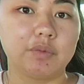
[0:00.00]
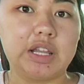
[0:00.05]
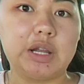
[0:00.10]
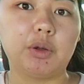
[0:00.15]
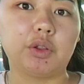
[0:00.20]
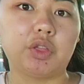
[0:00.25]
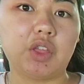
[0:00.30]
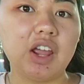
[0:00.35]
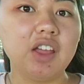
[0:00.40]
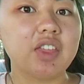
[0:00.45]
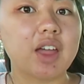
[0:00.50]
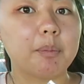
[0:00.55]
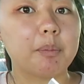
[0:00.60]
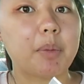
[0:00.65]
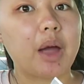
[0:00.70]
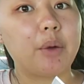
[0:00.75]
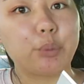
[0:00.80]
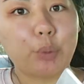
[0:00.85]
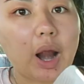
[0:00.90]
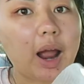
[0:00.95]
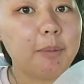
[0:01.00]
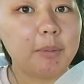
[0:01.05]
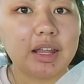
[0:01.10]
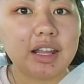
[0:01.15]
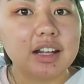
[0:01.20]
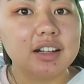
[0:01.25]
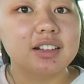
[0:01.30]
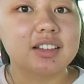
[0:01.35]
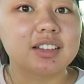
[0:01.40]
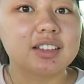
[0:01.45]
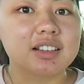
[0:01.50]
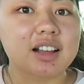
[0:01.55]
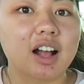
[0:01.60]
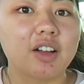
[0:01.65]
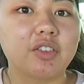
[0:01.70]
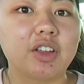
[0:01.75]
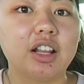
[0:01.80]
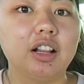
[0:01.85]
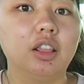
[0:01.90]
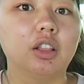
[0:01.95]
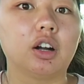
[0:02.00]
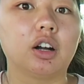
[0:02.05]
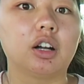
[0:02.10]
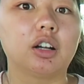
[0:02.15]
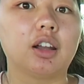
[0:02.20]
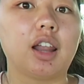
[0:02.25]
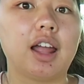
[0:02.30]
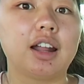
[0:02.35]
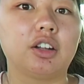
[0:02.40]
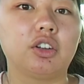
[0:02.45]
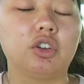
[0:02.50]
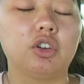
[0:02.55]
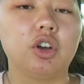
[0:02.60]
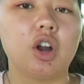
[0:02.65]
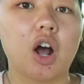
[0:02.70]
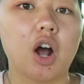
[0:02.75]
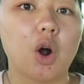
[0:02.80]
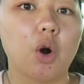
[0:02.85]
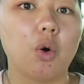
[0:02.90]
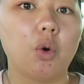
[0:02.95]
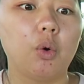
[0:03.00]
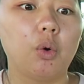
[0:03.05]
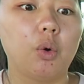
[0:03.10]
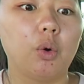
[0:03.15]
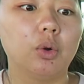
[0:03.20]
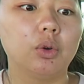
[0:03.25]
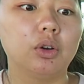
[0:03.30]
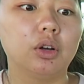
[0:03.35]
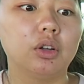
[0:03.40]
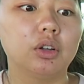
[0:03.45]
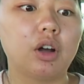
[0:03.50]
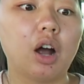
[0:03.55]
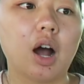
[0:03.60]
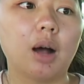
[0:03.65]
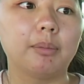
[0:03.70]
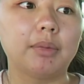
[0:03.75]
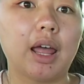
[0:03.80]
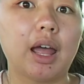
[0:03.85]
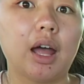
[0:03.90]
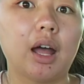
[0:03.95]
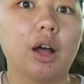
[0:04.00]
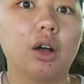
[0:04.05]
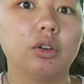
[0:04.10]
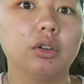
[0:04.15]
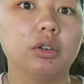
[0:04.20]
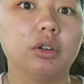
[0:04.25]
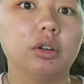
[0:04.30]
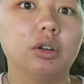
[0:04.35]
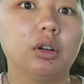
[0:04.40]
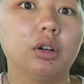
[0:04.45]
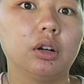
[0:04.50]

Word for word: you would think that by ramming into stuff, he'd learn like, no, calm down